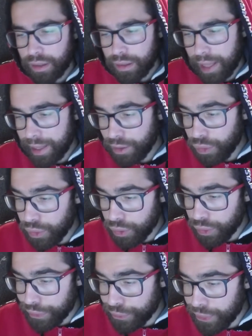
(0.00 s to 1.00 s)
And you,
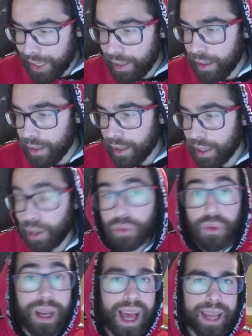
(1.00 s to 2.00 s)
you feel a
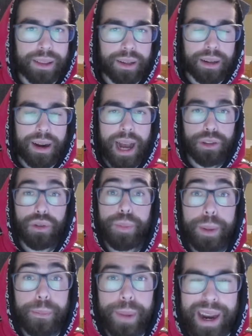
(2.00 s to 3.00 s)
lot lighter as you
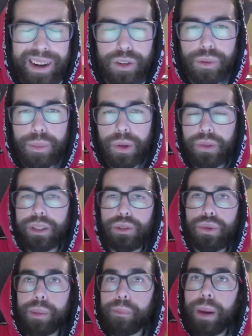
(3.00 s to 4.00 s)
prepare your body
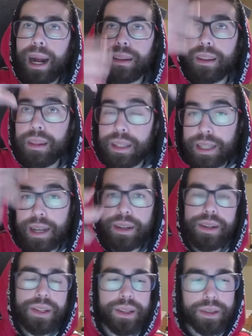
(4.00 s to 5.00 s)
to embody these
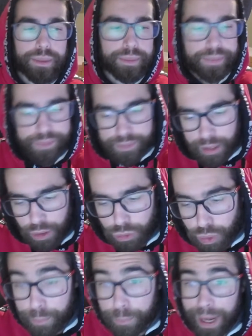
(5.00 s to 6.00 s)
energies, you know,
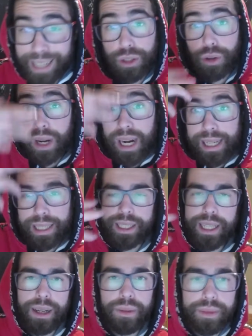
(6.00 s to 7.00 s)
to embody your higher self.